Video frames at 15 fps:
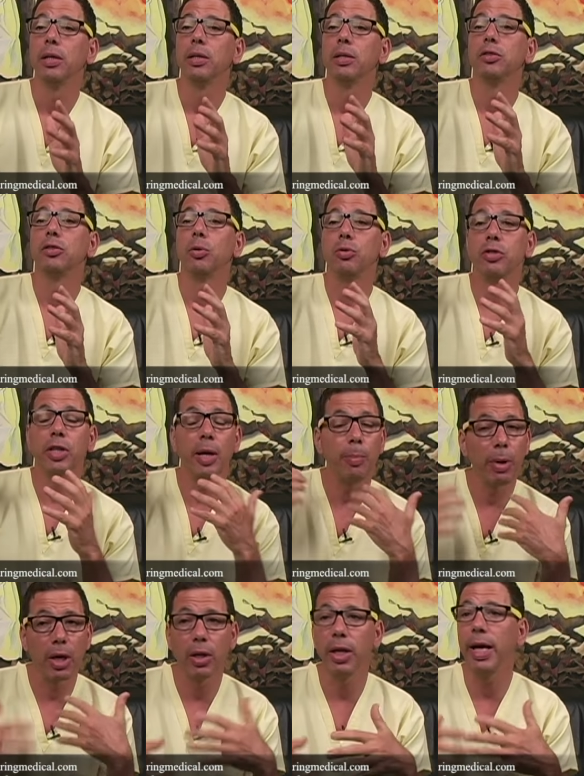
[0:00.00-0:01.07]
So
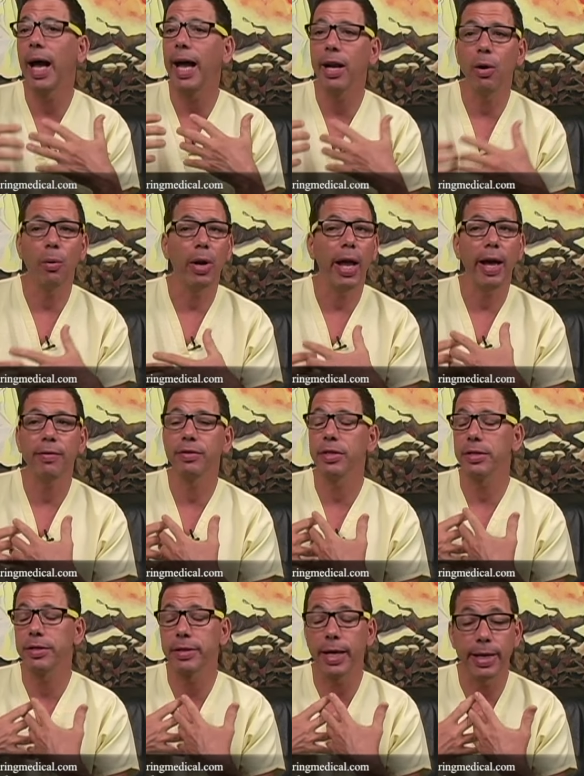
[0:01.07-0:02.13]
typically, I don't have to
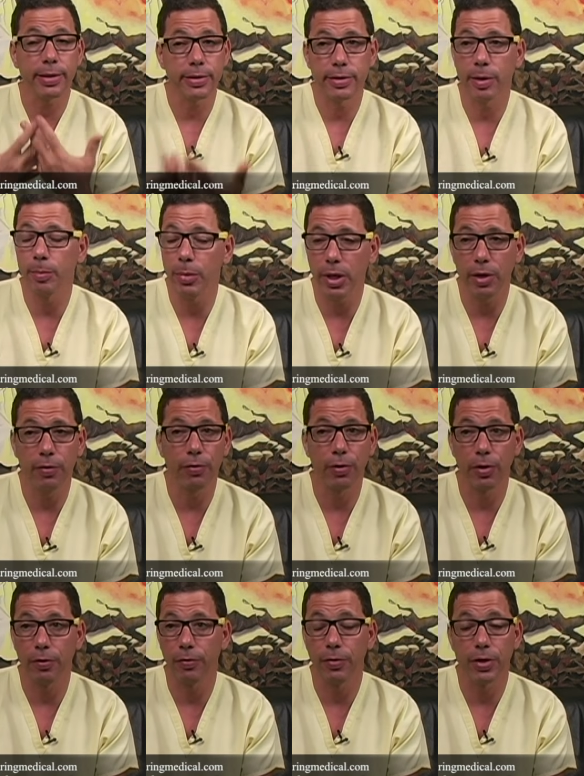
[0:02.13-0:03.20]
send somebody
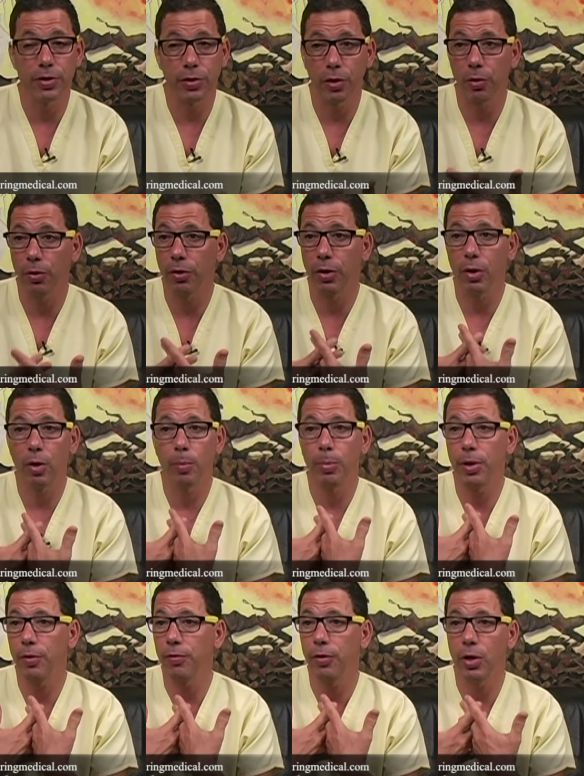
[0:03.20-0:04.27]
for physical
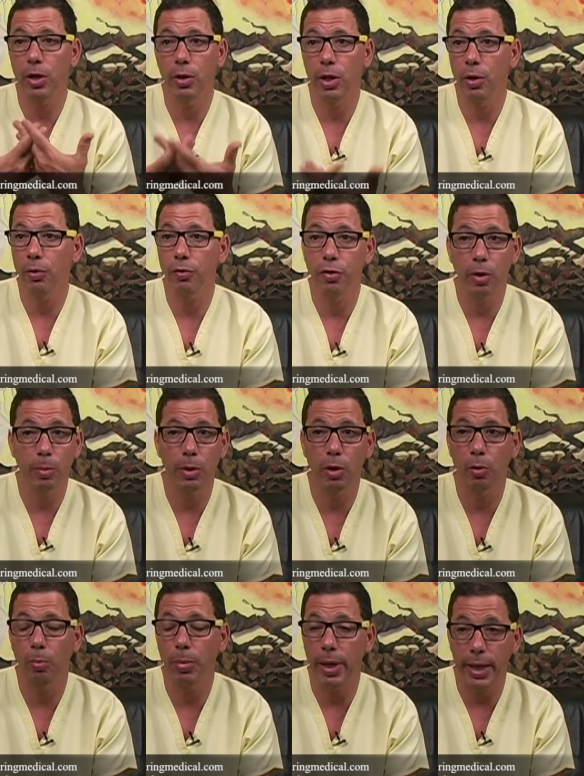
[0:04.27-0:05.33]
therapy for
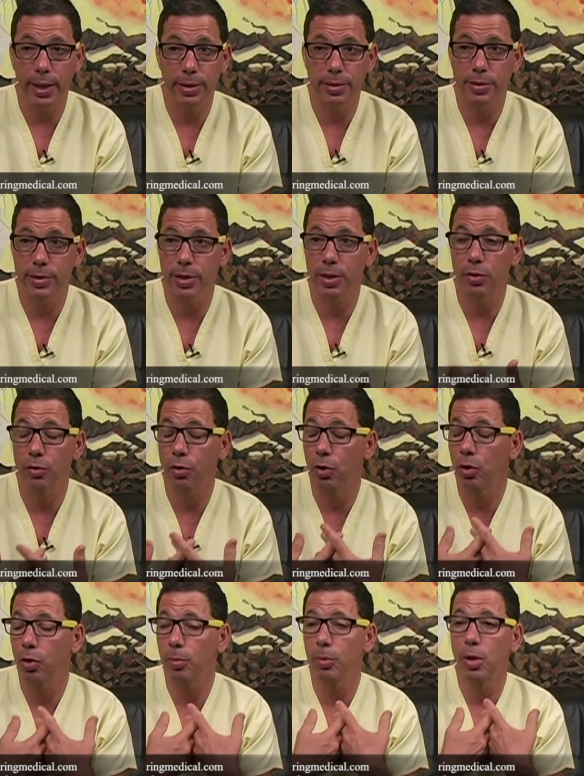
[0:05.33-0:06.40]
iliotibial band
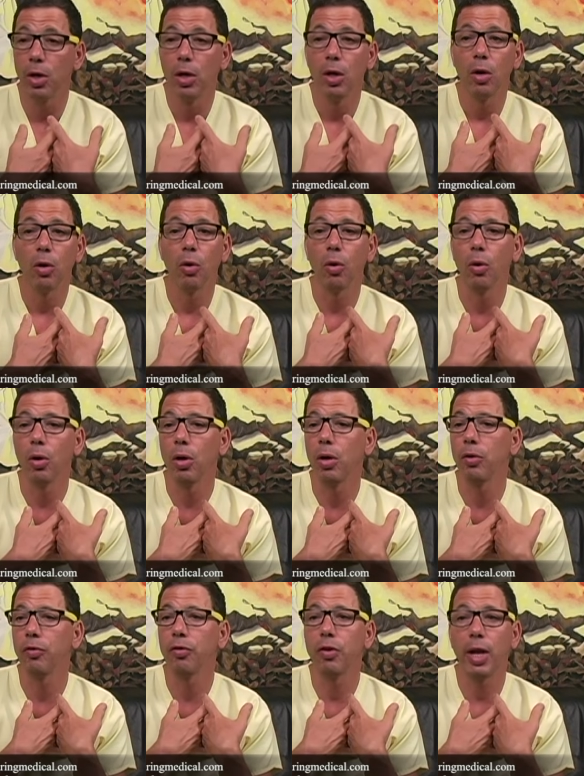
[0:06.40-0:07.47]
syndrome or
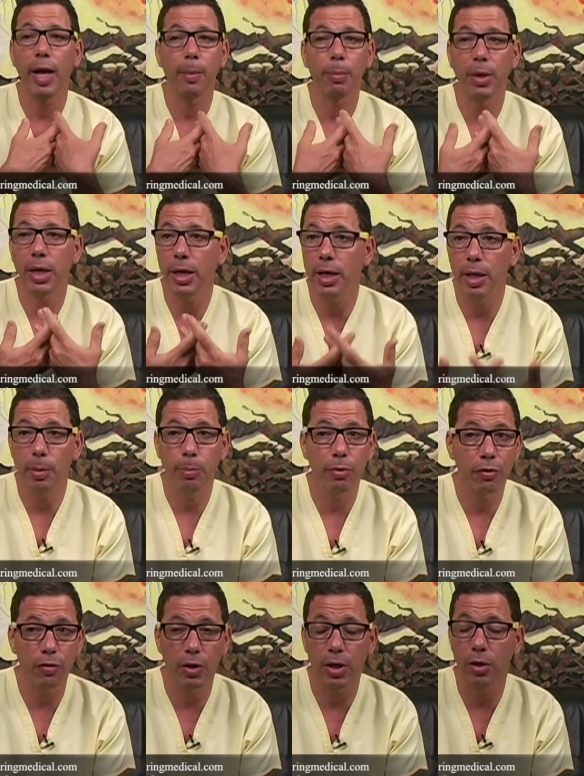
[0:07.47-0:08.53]
snapping hip
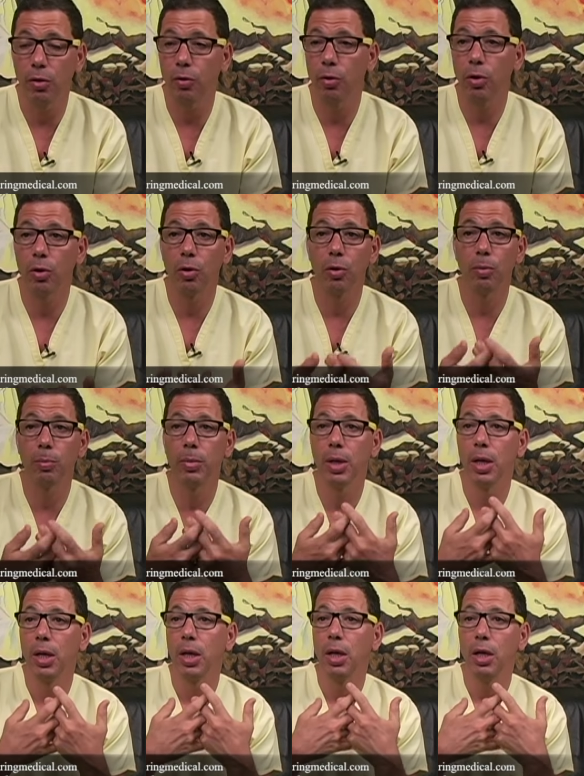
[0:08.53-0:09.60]
syndrome.
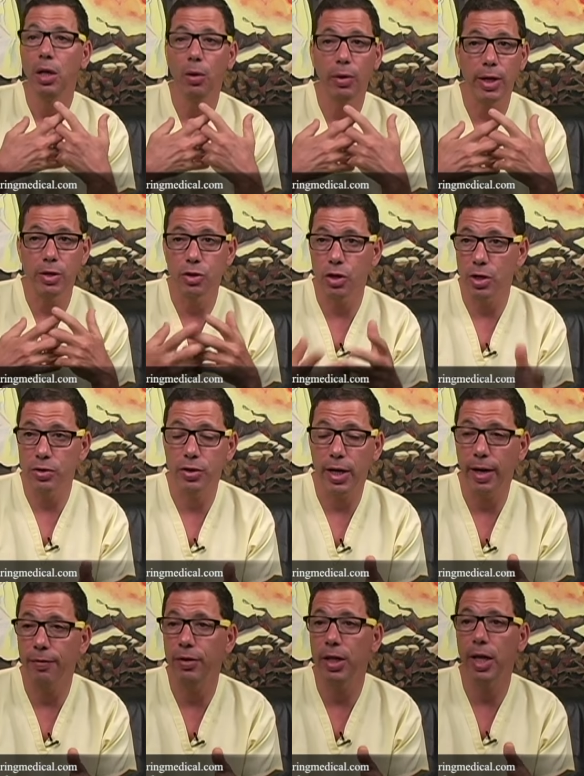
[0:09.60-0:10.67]
You know, they just
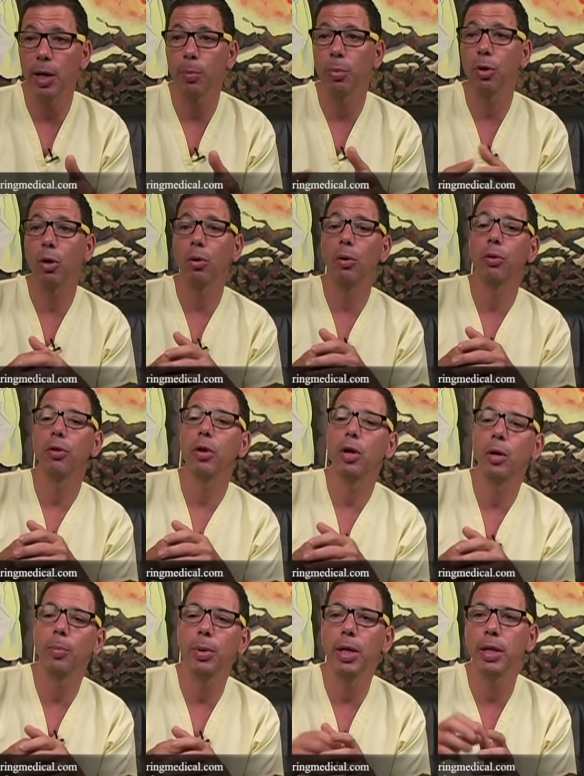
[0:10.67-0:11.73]
have to get
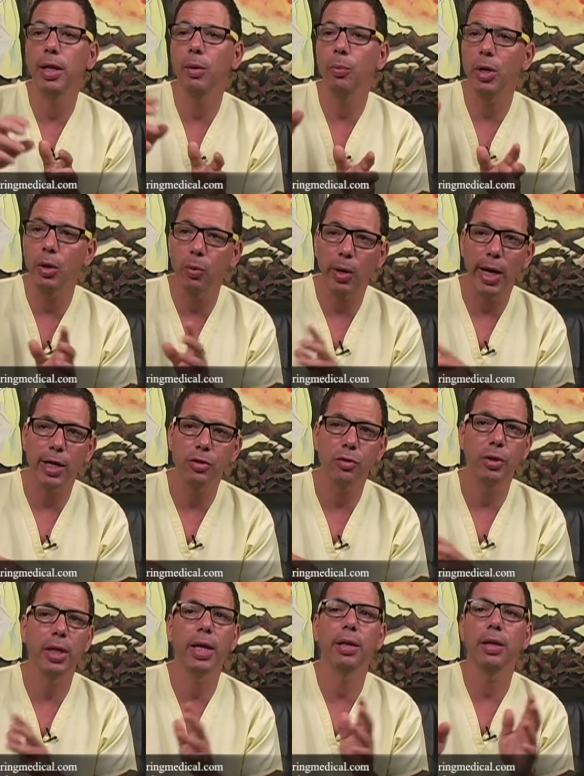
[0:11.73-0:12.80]
prolotherapy, and then we
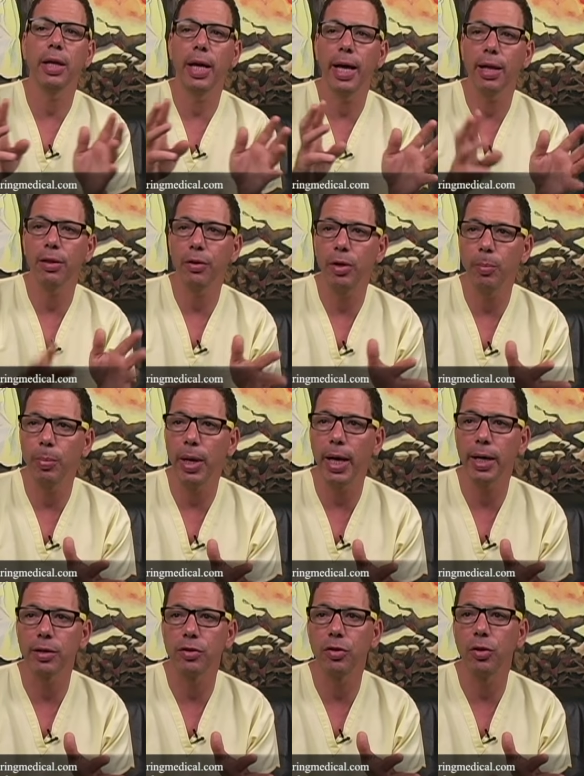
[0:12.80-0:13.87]
gradually get the athlete
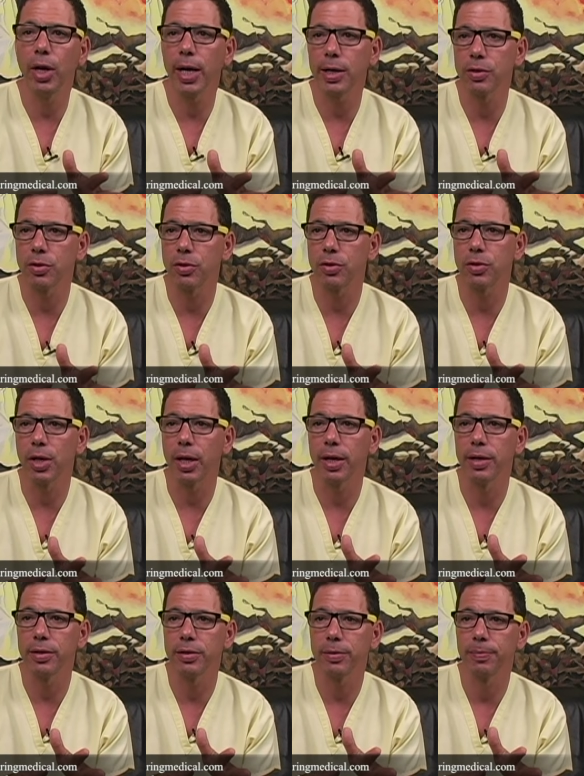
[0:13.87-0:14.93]
back to
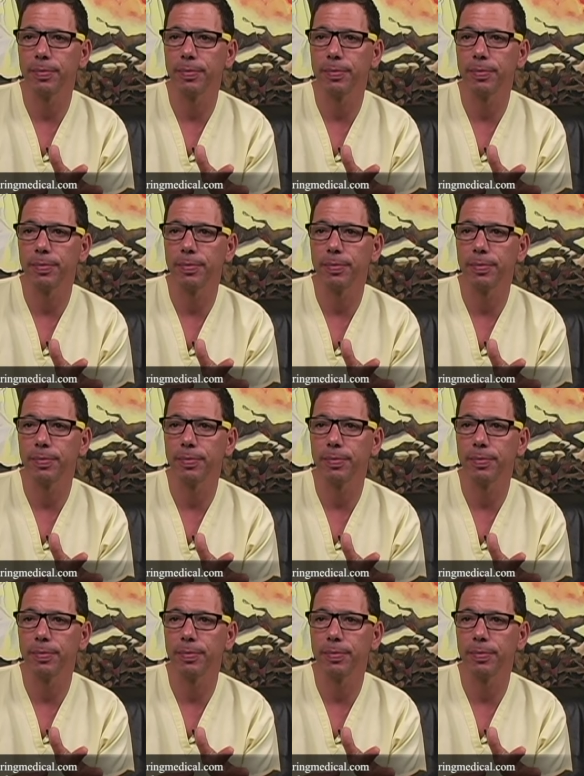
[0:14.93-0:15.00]
exercise.